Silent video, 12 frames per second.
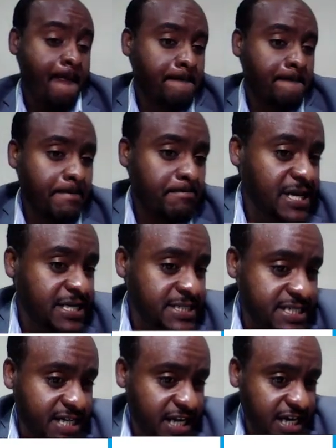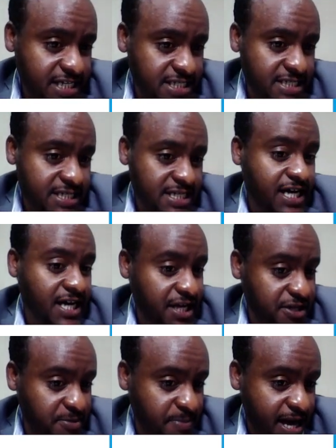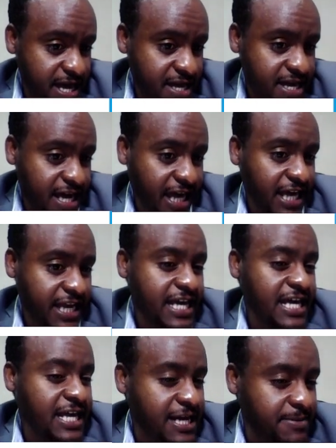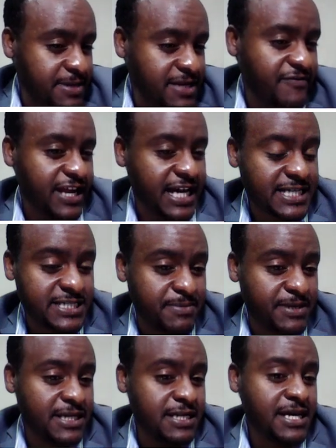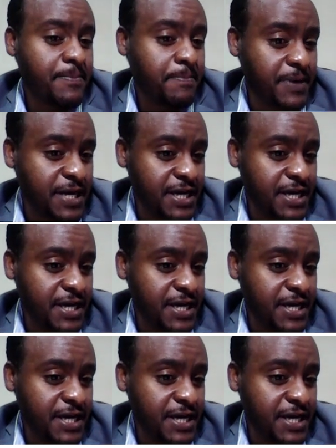Must grade, graded by, and enable flexible peer.